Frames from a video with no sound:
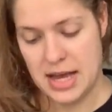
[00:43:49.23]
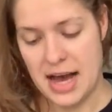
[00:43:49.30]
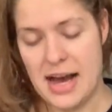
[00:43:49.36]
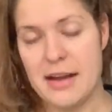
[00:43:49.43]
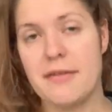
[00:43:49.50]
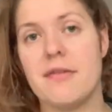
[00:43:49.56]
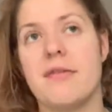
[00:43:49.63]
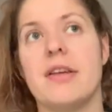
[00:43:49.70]

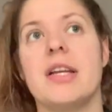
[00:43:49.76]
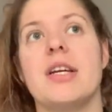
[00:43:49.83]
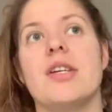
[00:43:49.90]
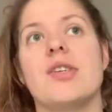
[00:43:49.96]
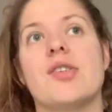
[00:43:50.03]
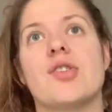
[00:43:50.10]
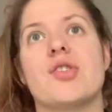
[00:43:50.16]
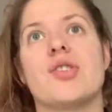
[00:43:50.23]
I
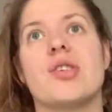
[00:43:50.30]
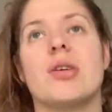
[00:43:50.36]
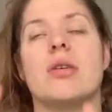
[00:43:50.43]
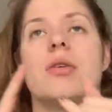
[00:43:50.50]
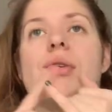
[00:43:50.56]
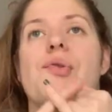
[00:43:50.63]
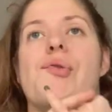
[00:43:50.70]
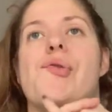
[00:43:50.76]
finished
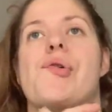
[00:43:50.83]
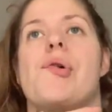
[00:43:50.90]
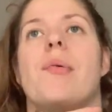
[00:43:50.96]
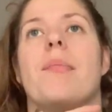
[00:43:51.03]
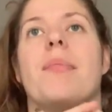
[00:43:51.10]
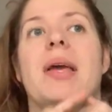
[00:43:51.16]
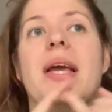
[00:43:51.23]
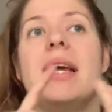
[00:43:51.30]

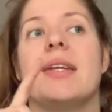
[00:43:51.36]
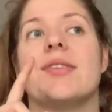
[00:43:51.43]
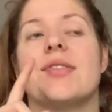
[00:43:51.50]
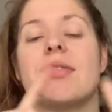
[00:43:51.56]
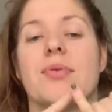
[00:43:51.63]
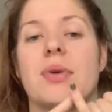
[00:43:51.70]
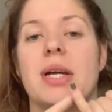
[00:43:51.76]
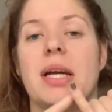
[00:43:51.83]
page
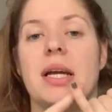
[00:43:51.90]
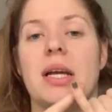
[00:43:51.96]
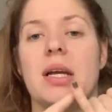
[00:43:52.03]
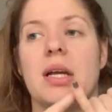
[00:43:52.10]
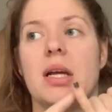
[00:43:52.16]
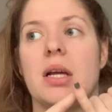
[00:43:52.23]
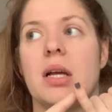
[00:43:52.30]
3,